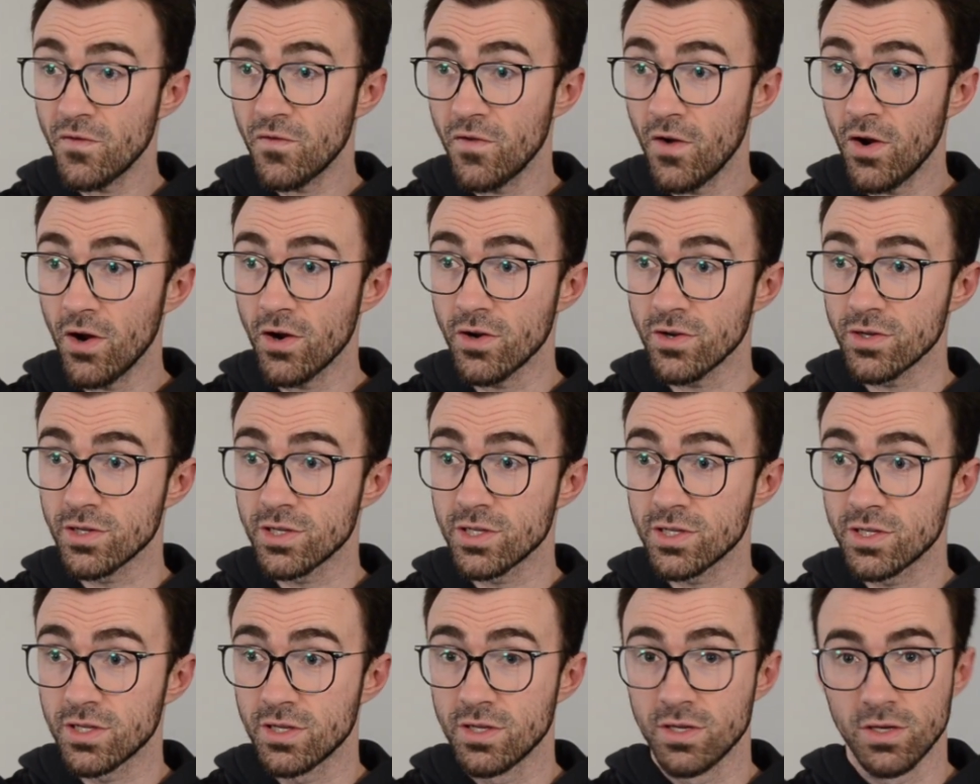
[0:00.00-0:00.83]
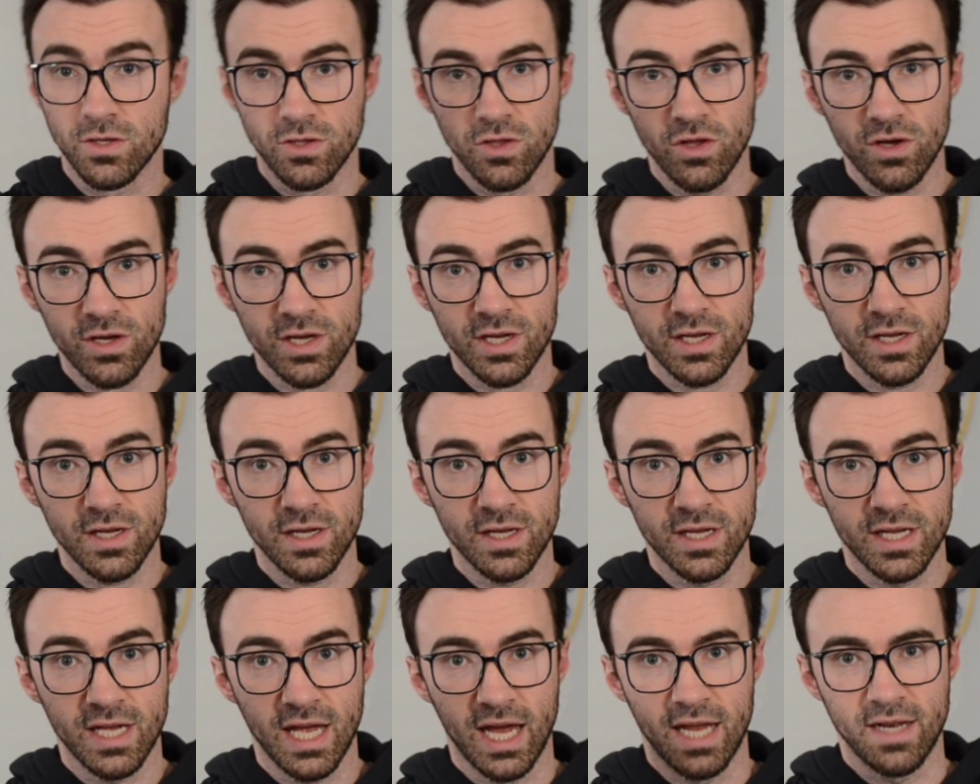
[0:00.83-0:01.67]
first, look
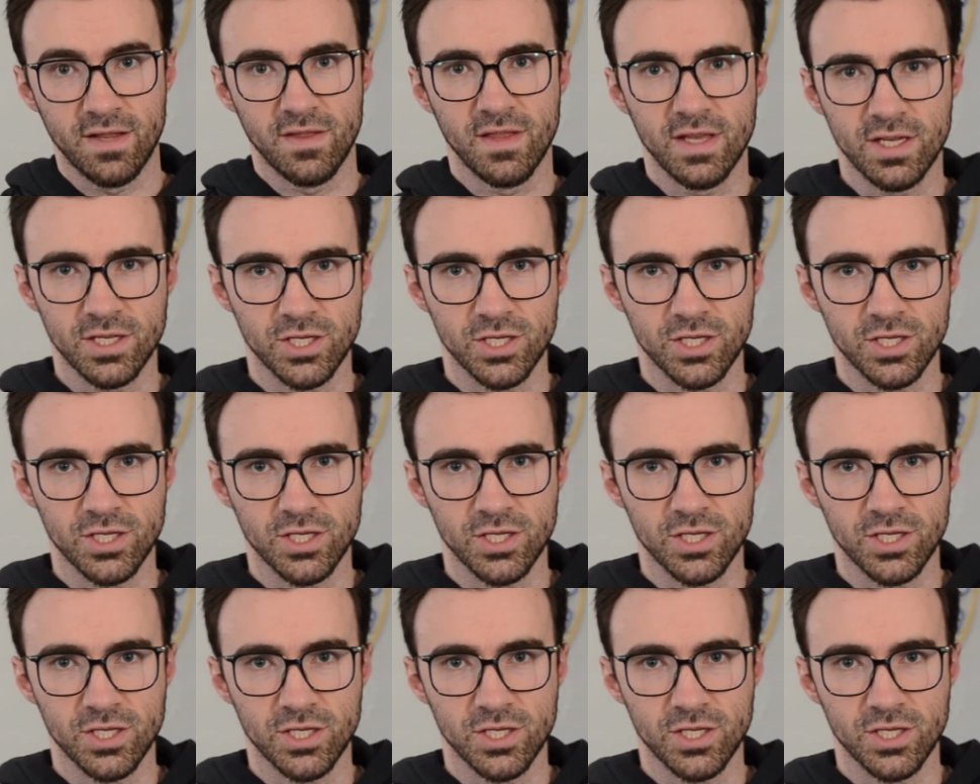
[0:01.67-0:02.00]
at this